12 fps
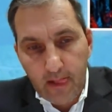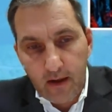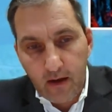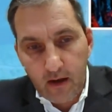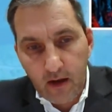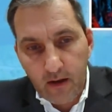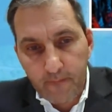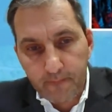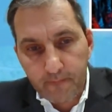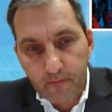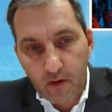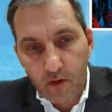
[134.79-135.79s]

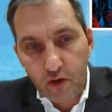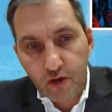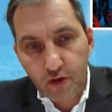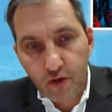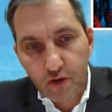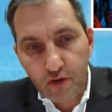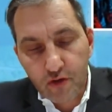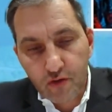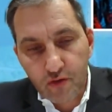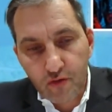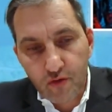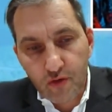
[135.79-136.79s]
Also,
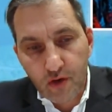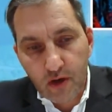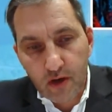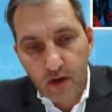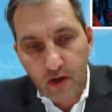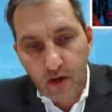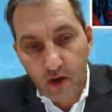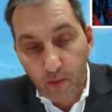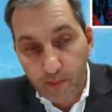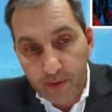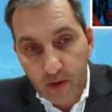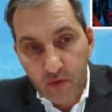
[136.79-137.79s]
to
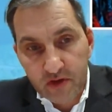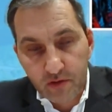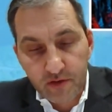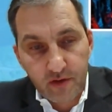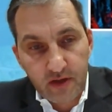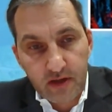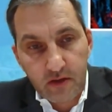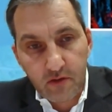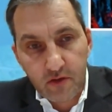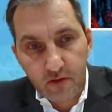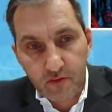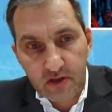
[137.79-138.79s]
compare with other
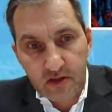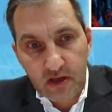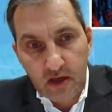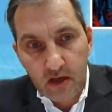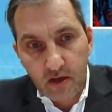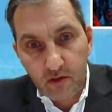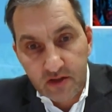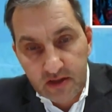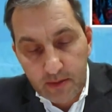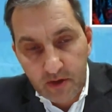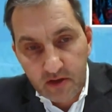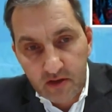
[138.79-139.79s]
industries, the
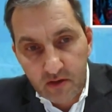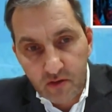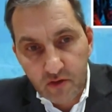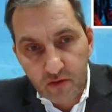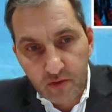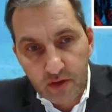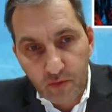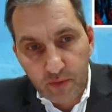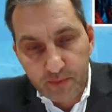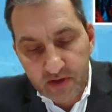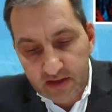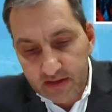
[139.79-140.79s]
cement industry
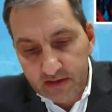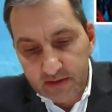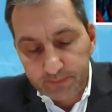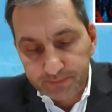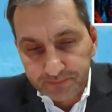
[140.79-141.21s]
represents